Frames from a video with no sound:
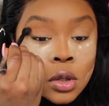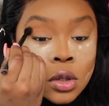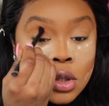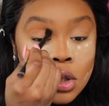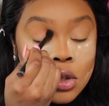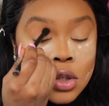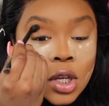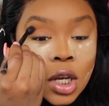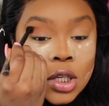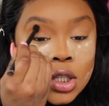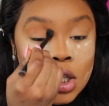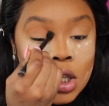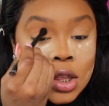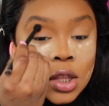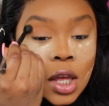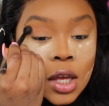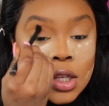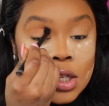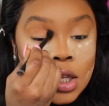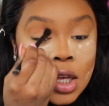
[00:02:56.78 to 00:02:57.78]
So it's actually
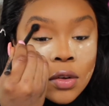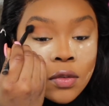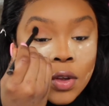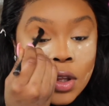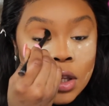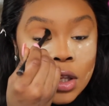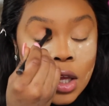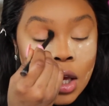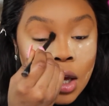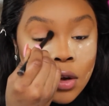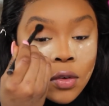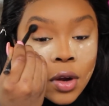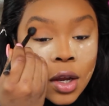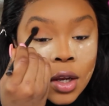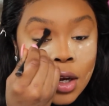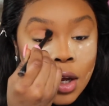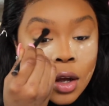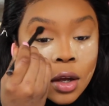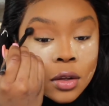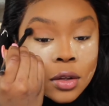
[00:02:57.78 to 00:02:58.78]
Thanksgiving Day right
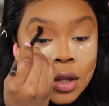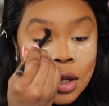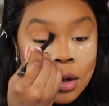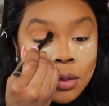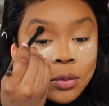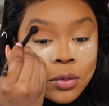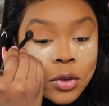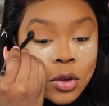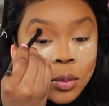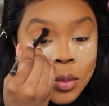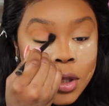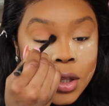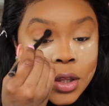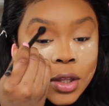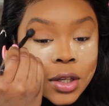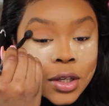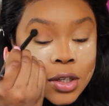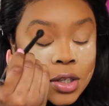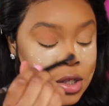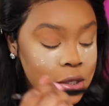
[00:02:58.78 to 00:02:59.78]
now that I'm filming
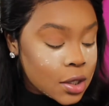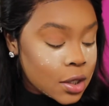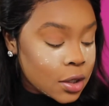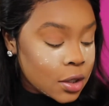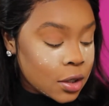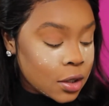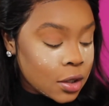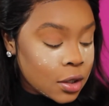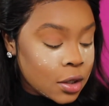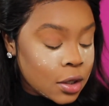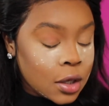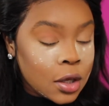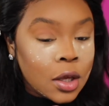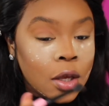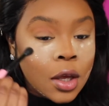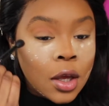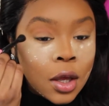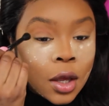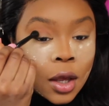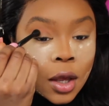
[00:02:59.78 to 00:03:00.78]
this.
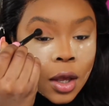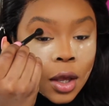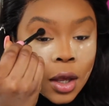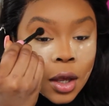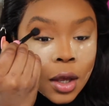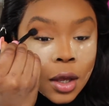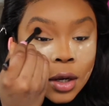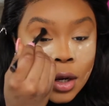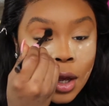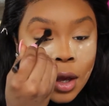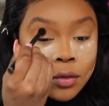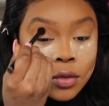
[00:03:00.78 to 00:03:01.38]
And I